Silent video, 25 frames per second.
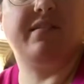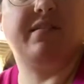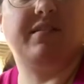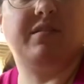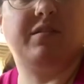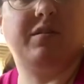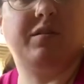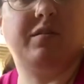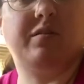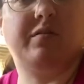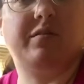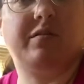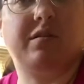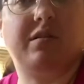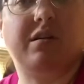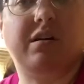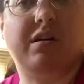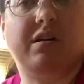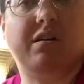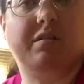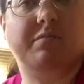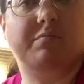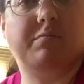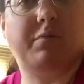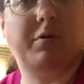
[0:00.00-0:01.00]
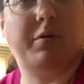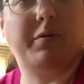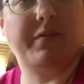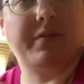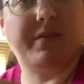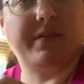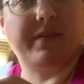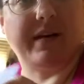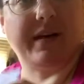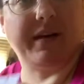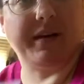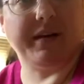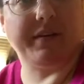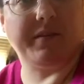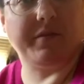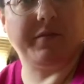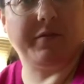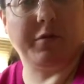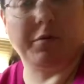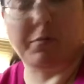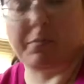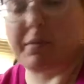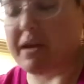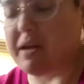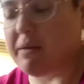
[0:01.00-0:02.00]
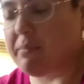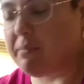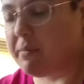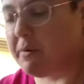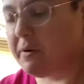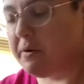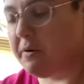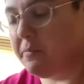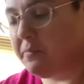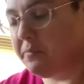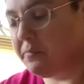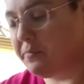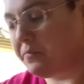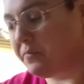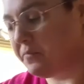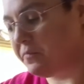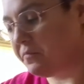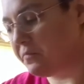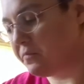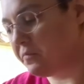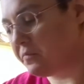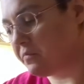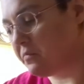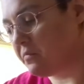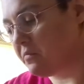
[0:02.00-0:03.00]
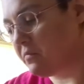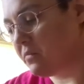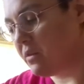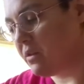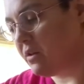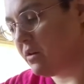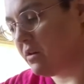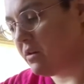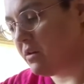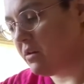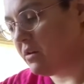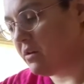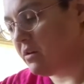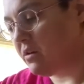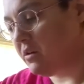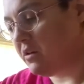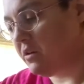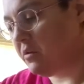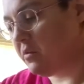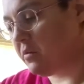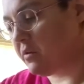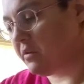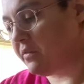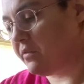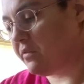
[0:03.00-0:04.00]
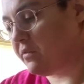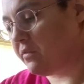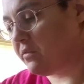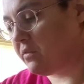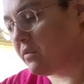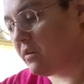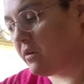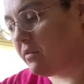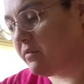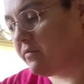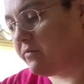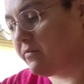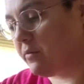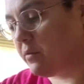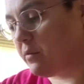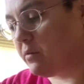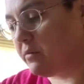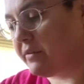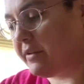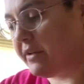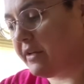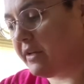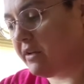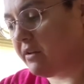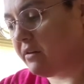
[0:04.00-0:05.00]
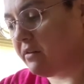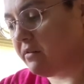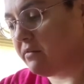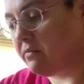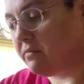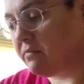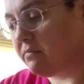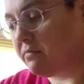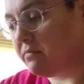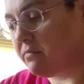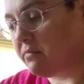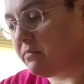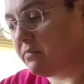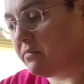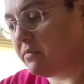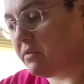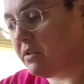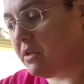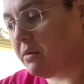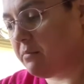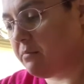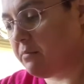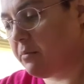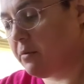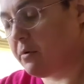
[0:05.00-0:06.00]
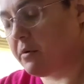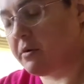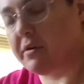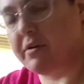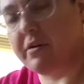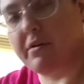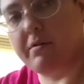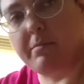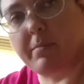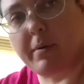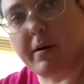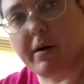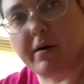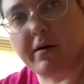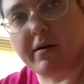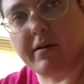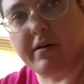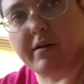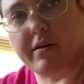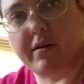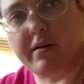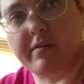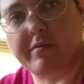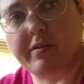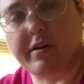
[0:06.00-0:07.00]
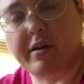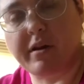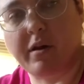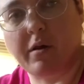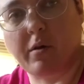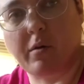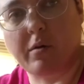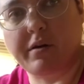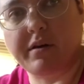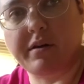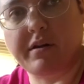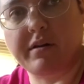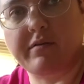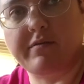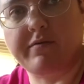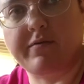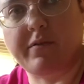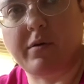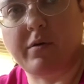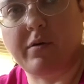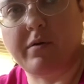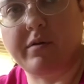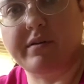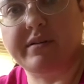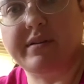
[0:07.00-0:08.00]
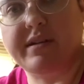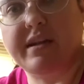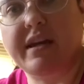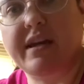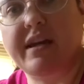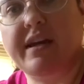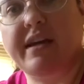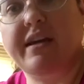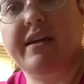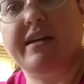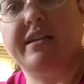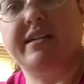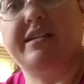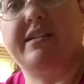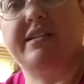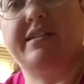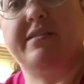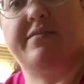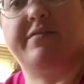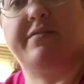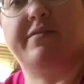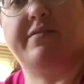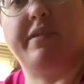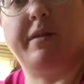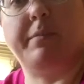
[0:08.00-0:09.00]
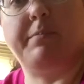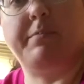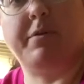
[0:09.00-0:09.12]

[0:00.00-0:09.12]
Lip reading: over on both sides of your paper, you can start folding. The important part of an accordion fold is to flip your